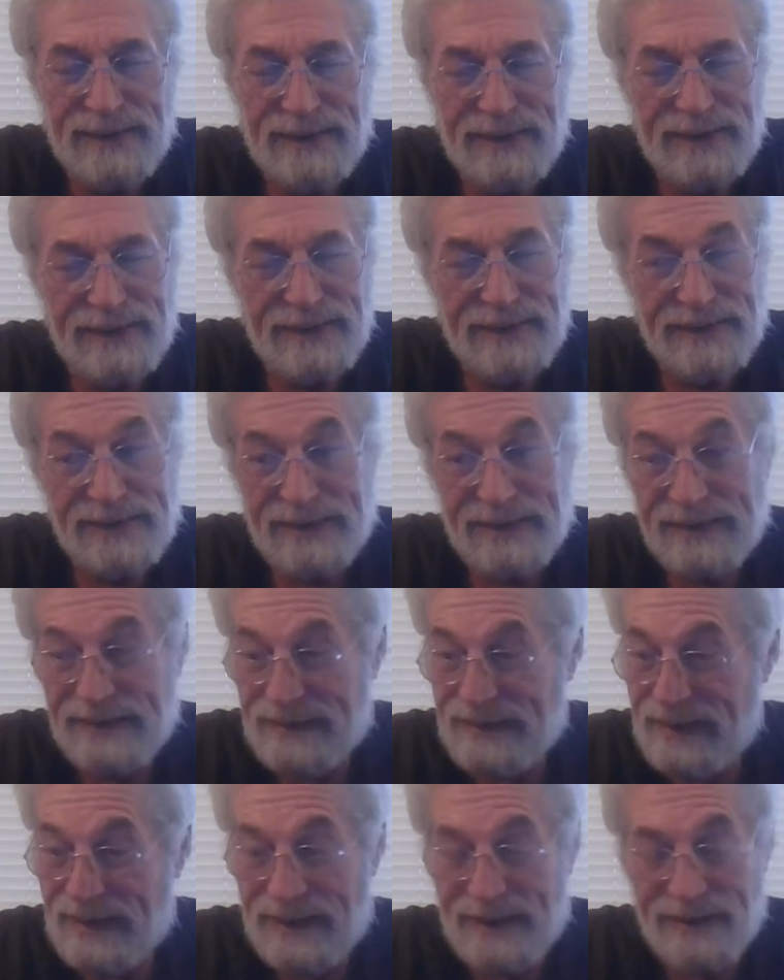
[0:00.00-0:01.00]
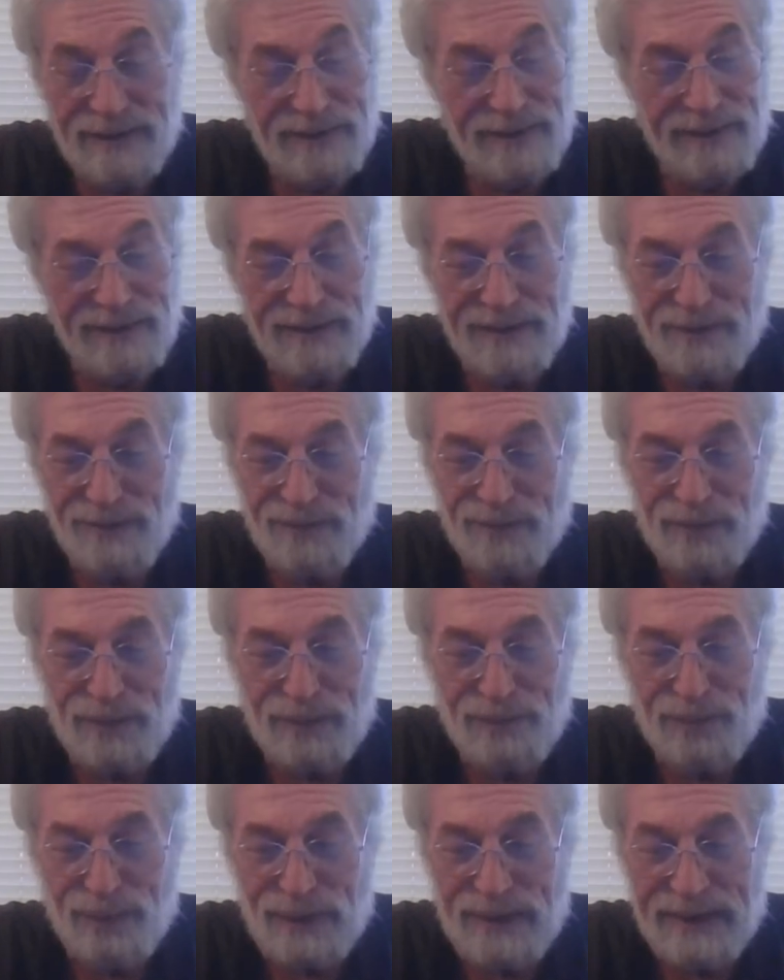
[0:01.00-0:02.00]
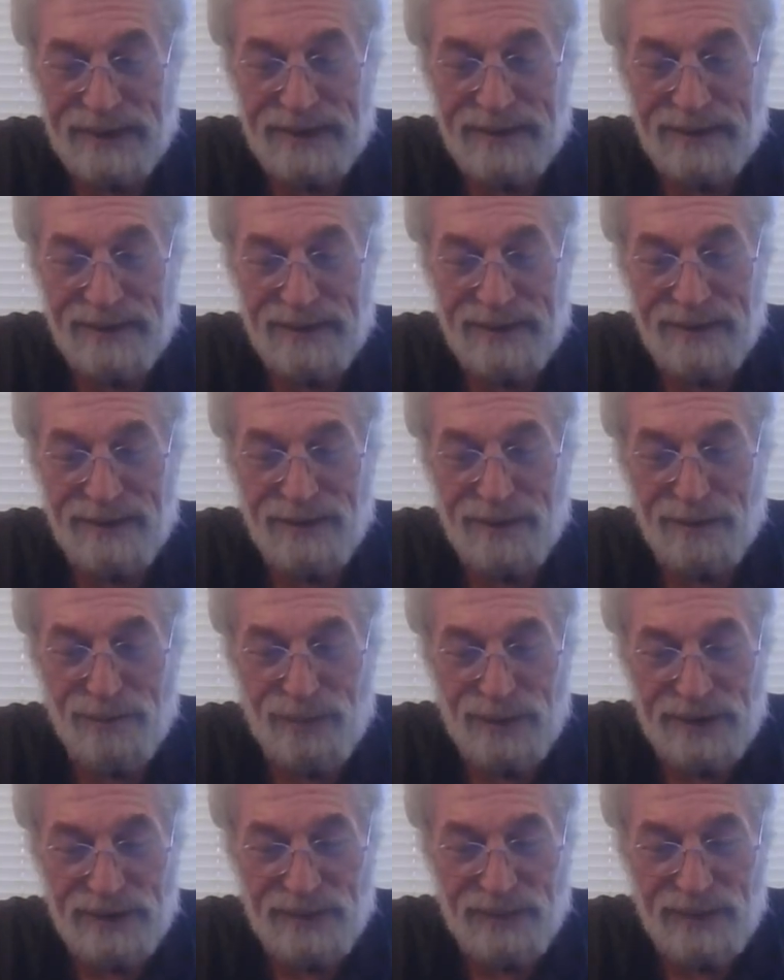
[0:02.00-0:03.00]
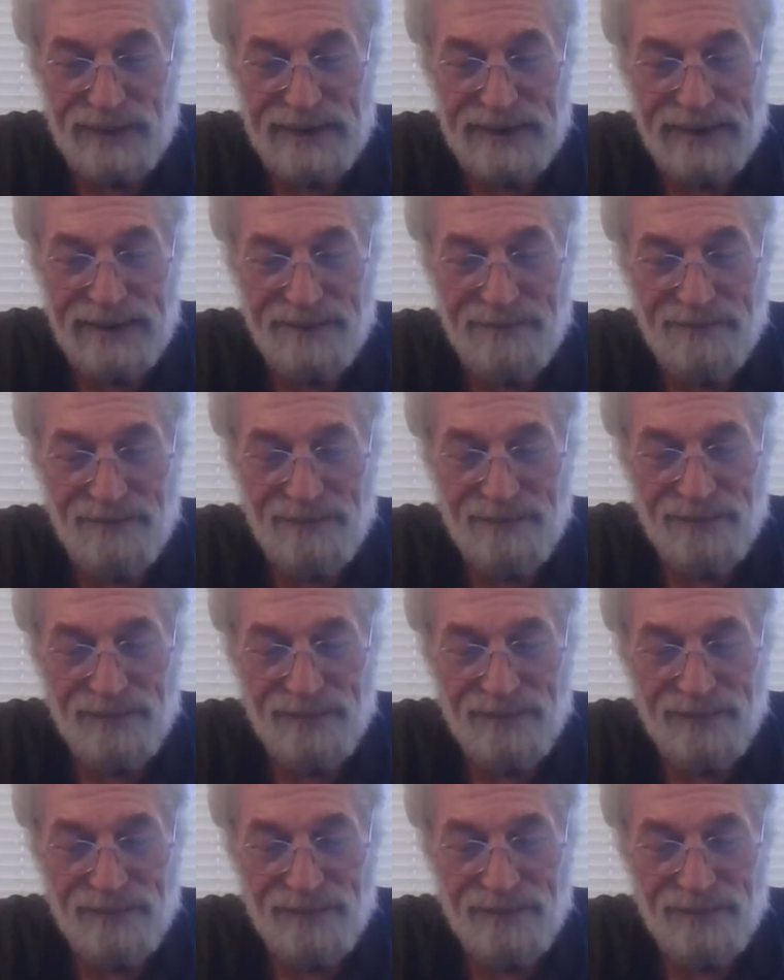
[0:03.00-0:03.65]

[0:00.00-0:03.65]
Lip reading: It's not for pregnant or breastfeeding.